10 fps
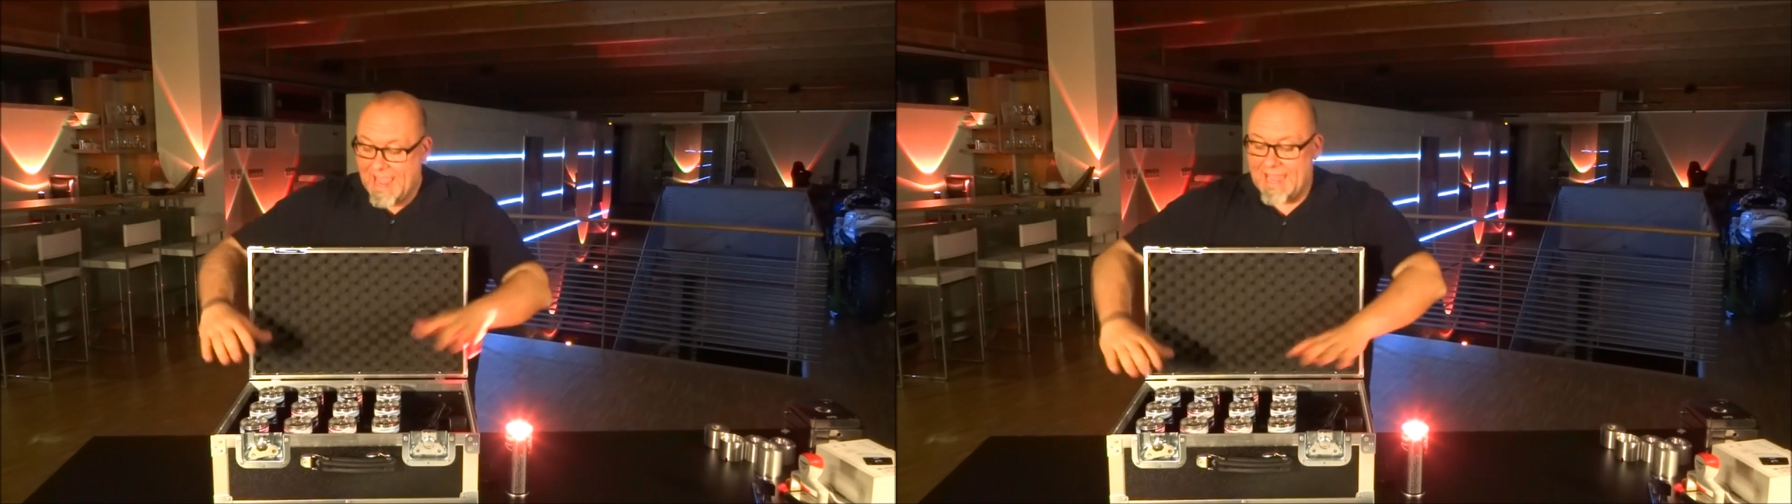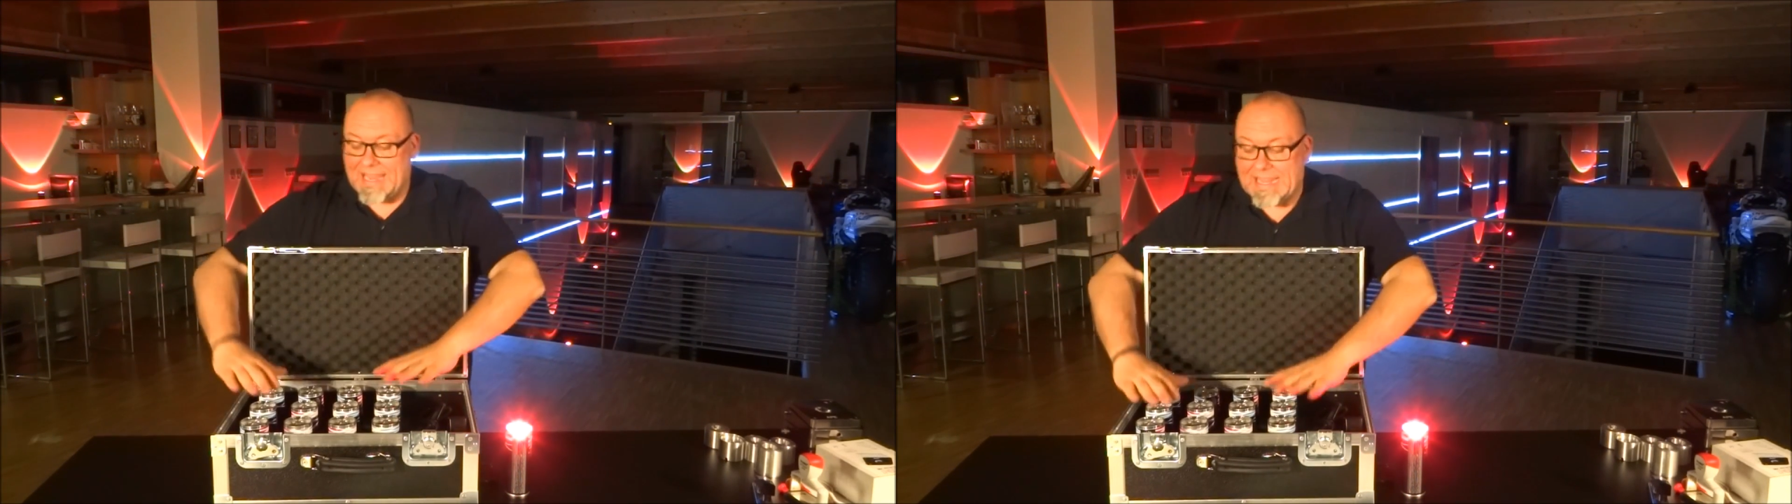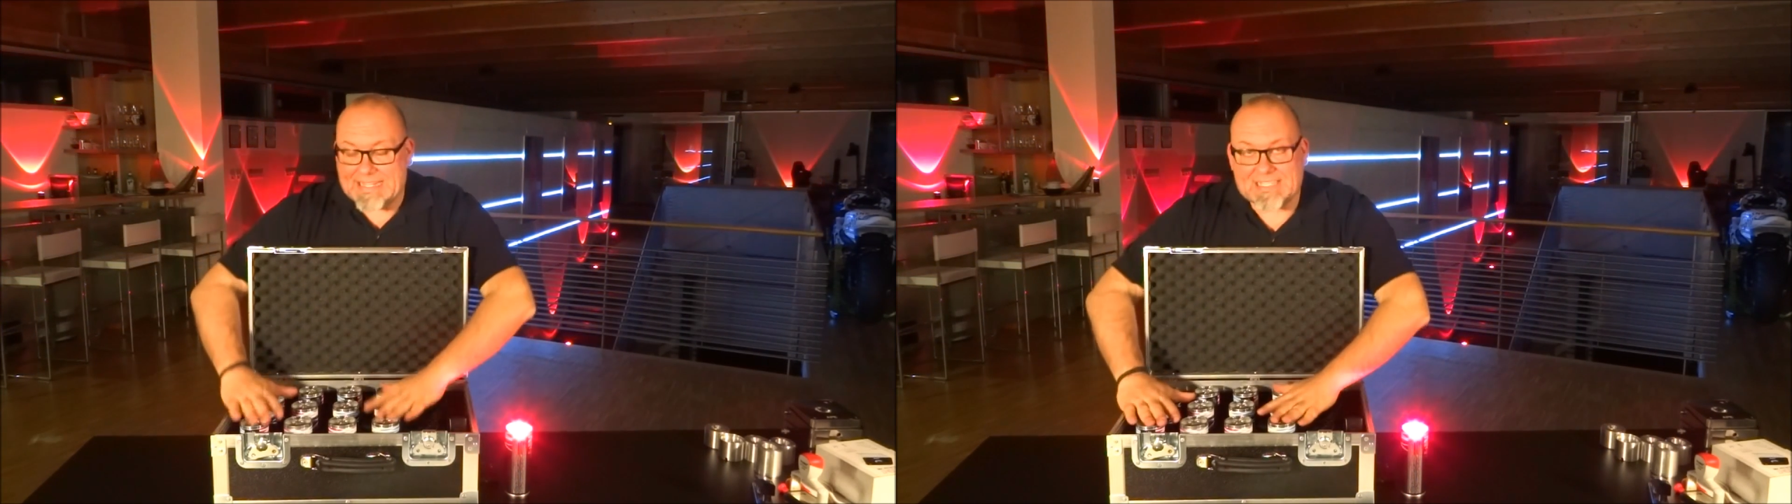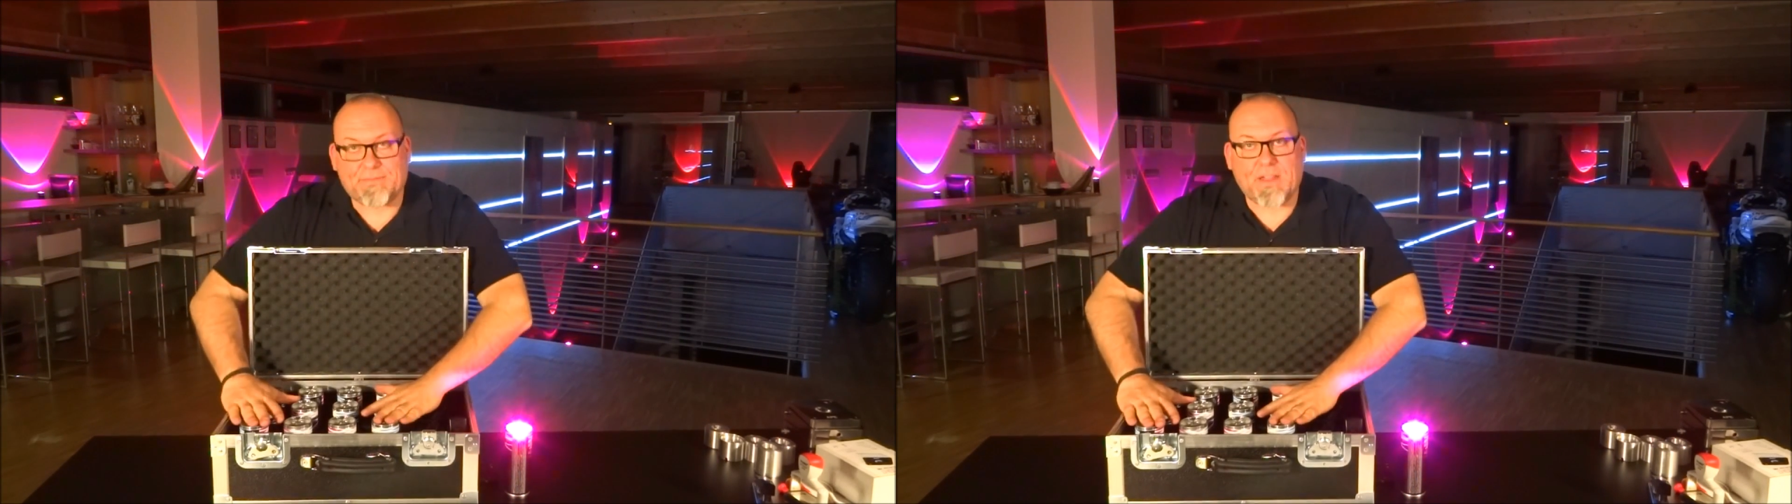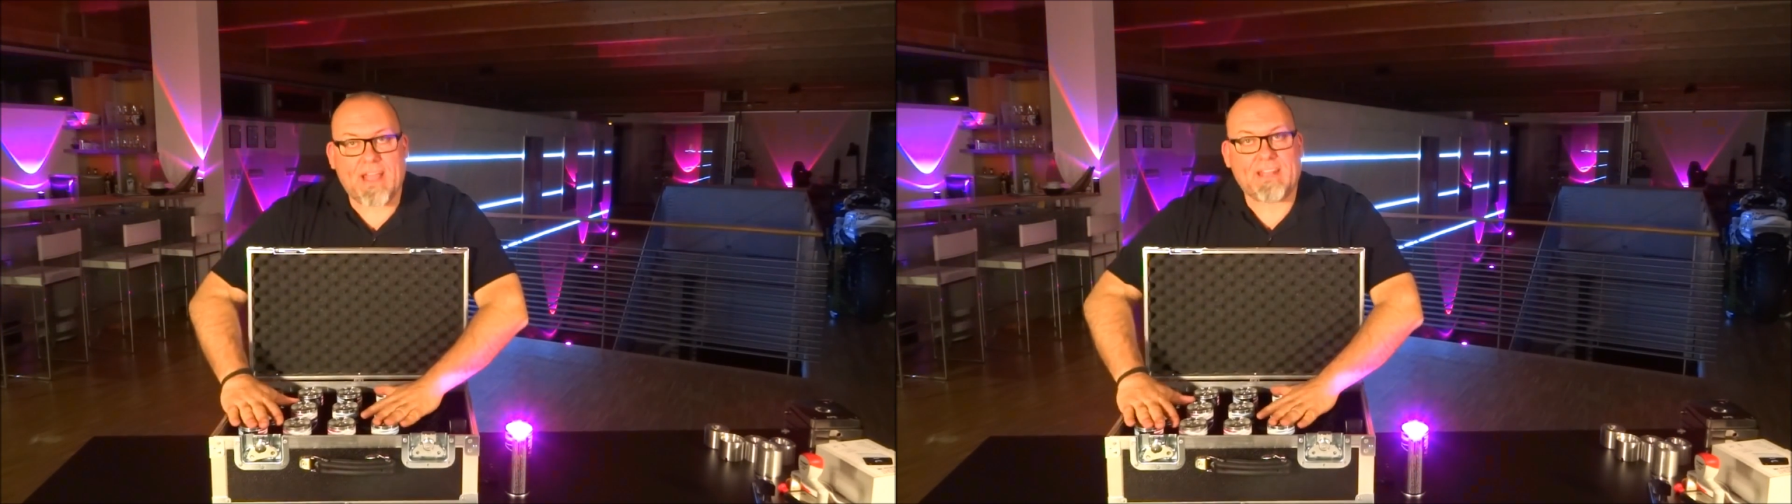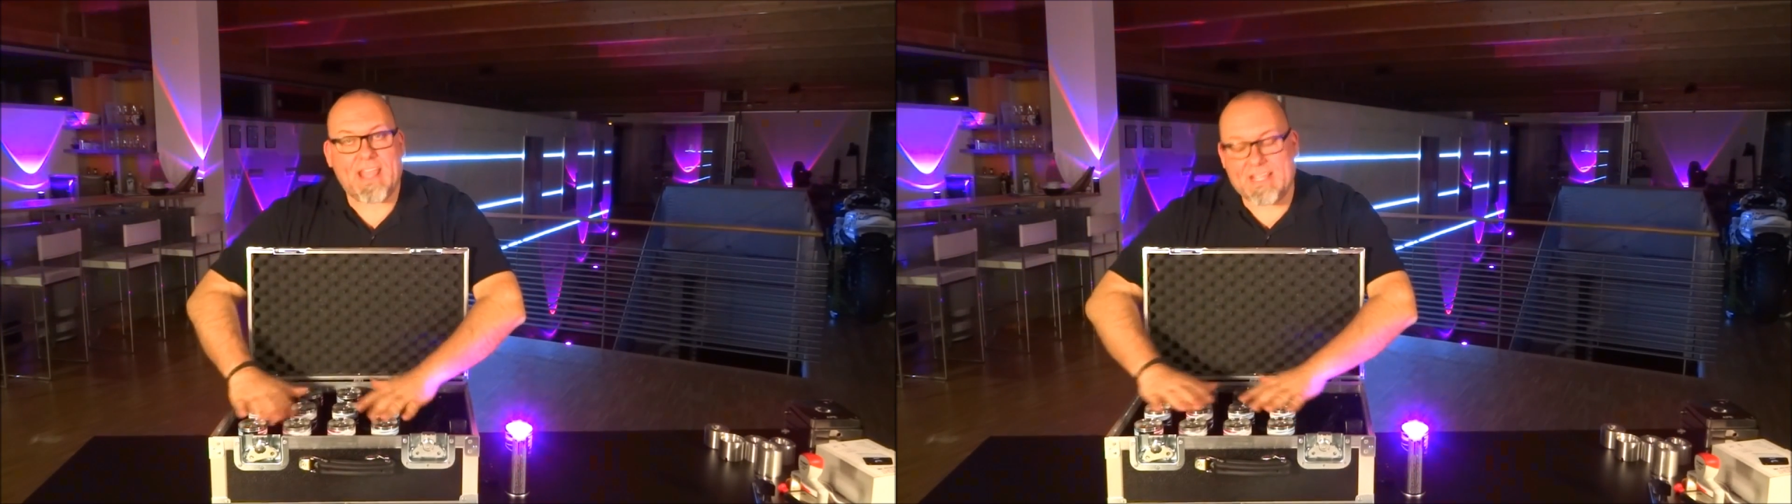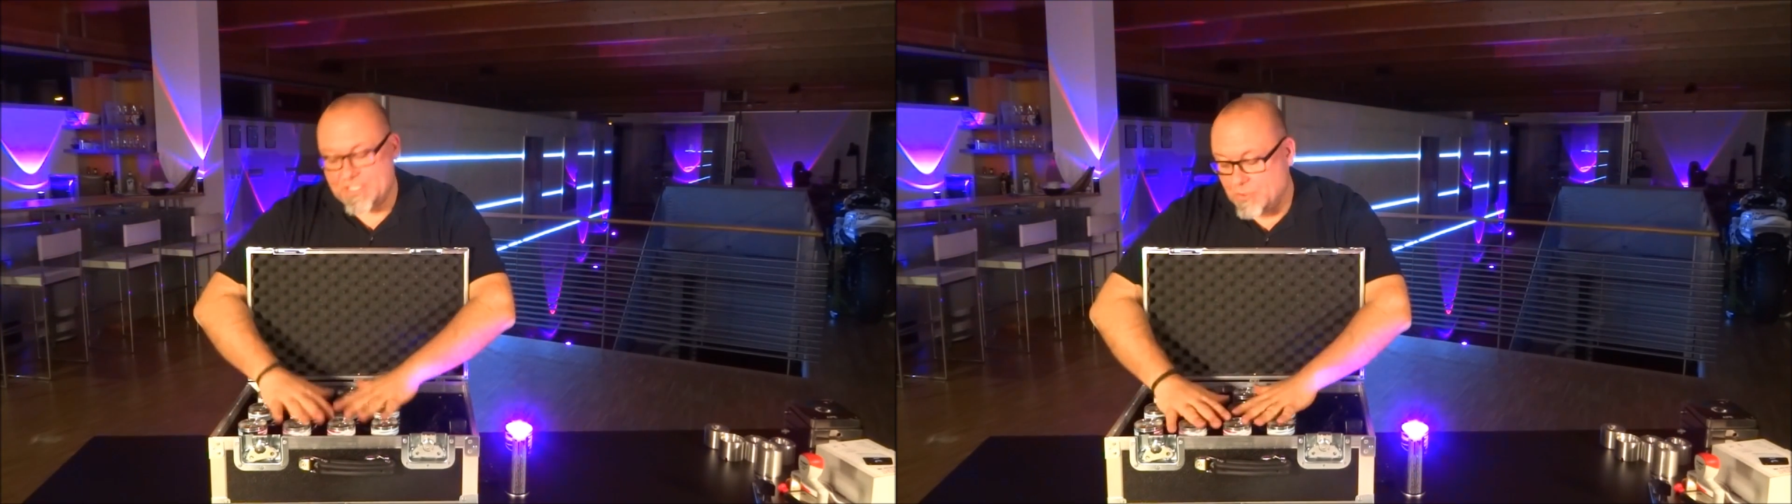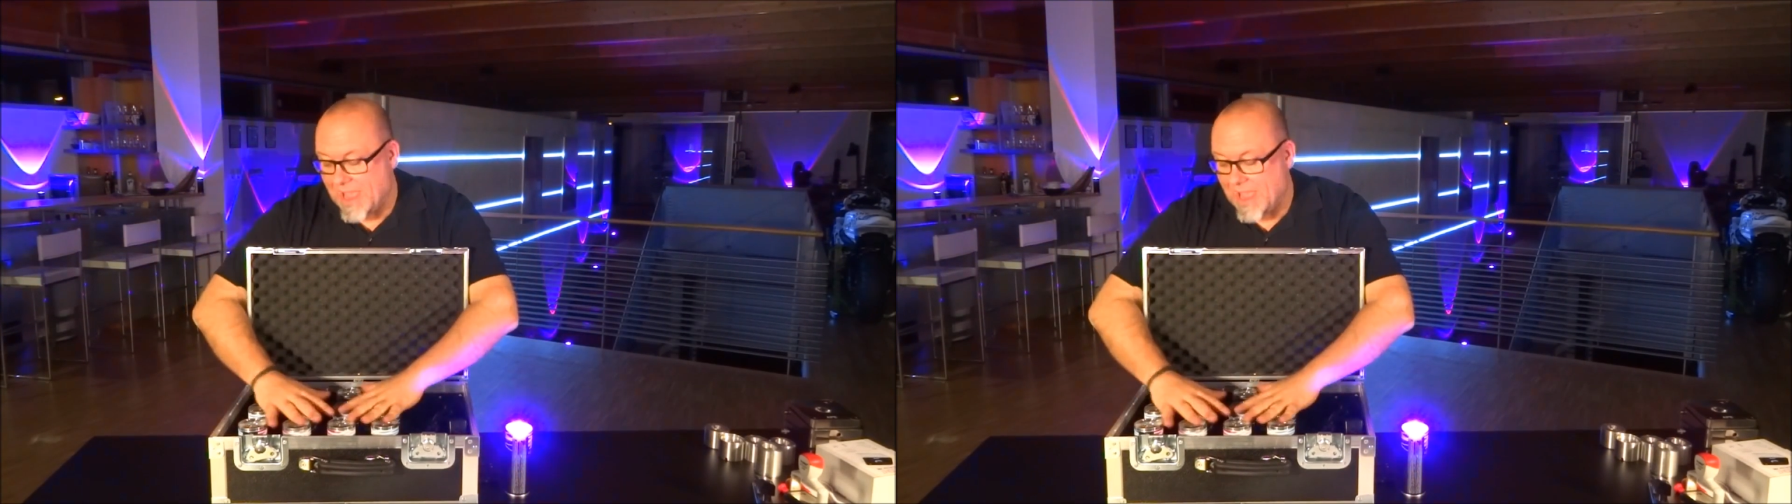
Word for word: And in this flight case,